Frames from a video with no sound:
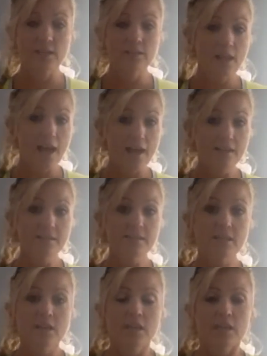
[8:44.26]
a
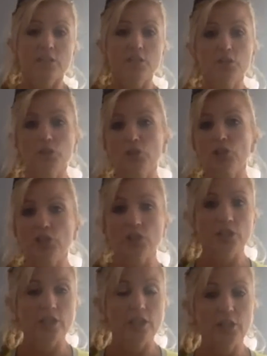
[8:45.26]
class to
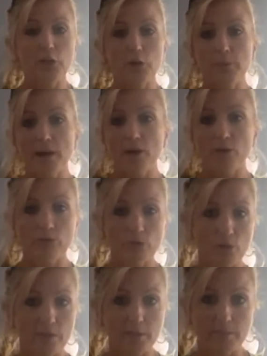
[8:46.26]
learn, you know, about
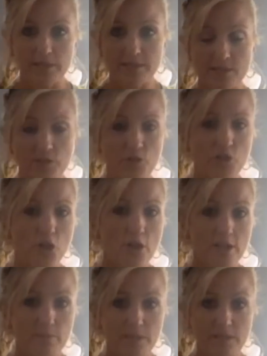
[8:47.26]
growing a business or
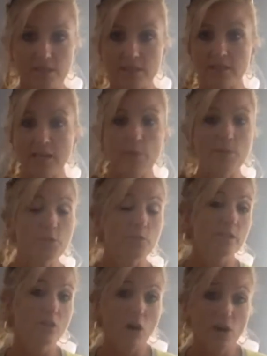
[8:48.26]
starting a business? How much
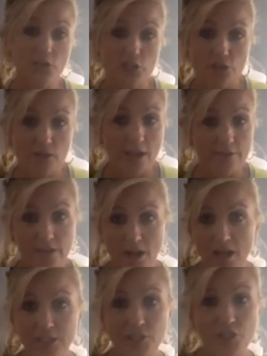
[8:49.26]
would it cost you to have a
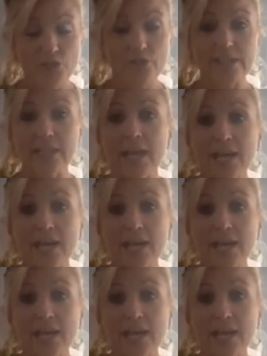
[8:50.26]
college degree?